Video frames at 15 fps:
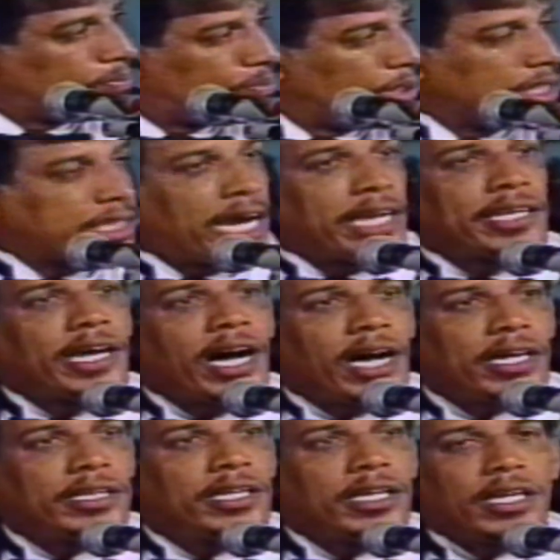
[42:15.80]

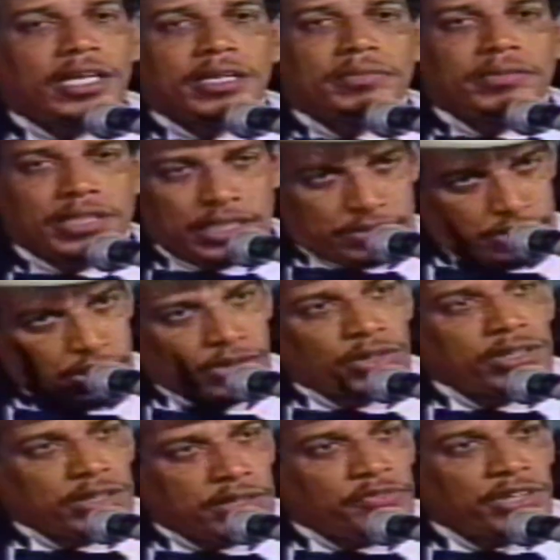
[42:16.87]
Pretender, you know,
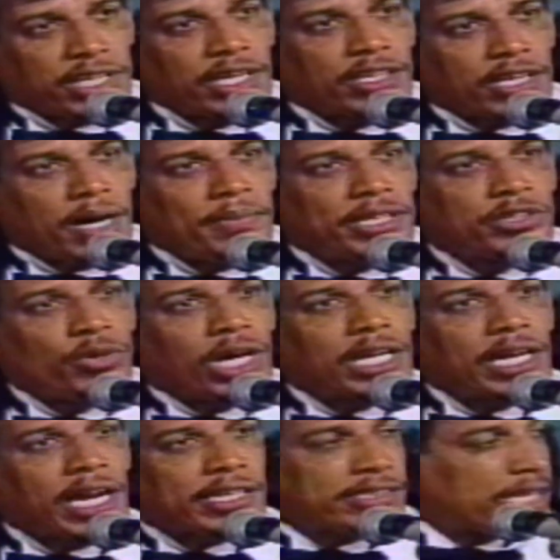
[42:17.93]
if he can come and do a
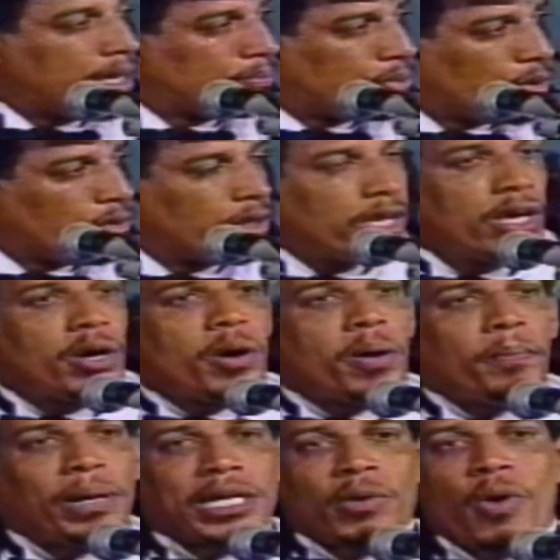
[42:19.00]
little extempo.
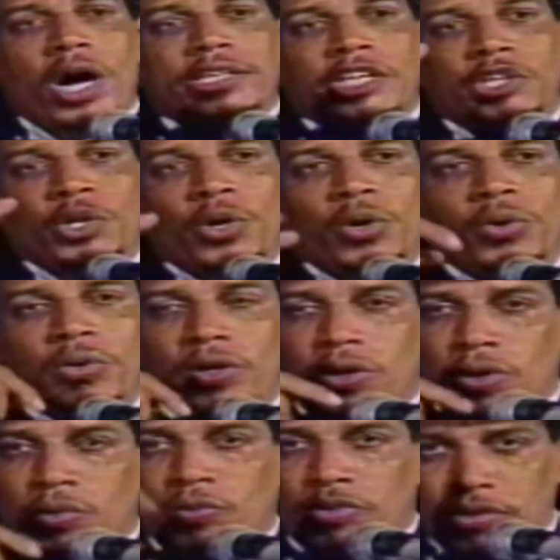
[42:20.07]
But I want to do
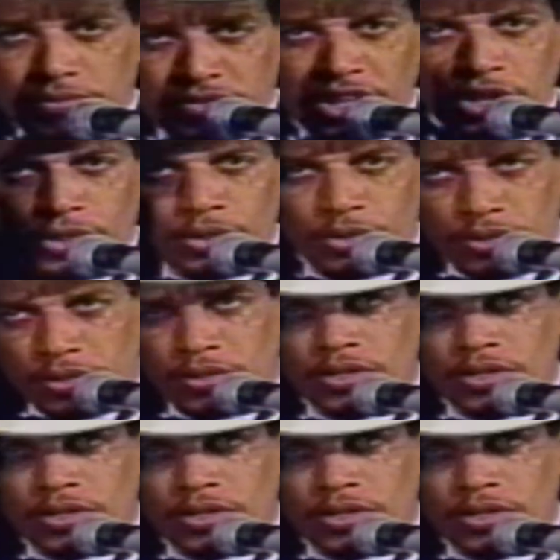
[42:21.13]
for you,